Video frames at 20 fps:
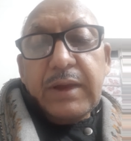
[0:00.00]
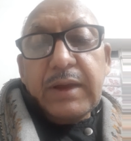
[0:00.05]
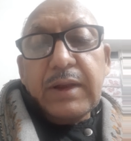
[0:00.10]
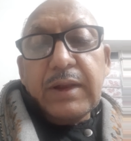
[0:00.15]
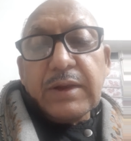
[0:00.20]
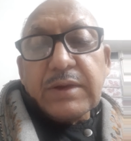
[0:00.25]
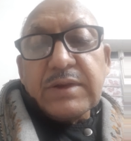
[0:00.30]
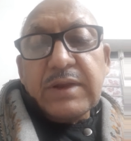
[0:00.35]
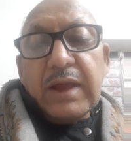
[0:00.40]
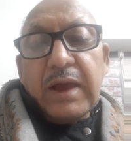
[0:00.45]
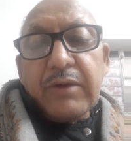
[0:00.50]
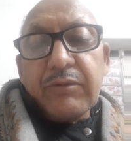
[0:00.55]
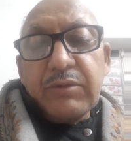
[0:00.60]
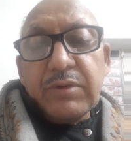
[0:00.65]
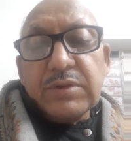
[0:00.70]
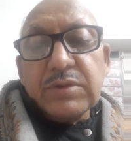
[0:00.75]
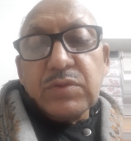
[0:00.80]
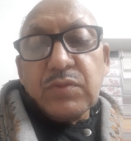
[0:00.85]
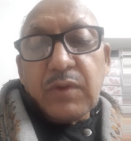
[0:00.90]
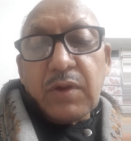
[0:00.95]
English
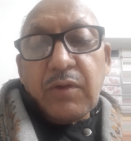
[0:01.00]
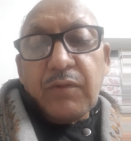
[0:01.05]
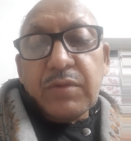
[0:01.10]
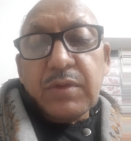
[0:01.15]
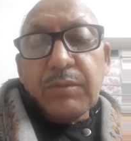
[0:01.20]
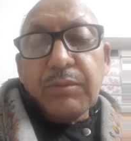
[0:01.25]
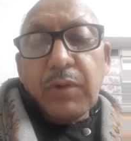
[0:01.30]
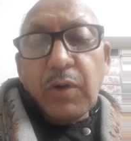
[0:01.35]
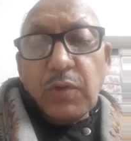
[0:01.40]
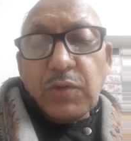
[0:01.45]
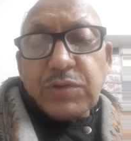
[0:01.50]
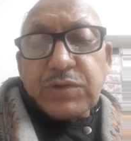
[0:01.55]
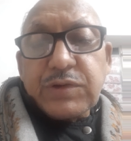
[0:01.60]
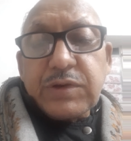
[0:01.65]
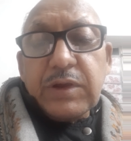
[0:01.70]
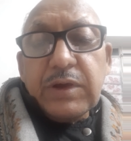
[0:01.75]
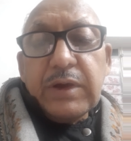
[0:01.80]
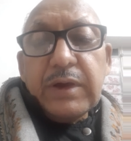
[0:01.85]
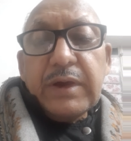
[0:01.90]
language is one of the most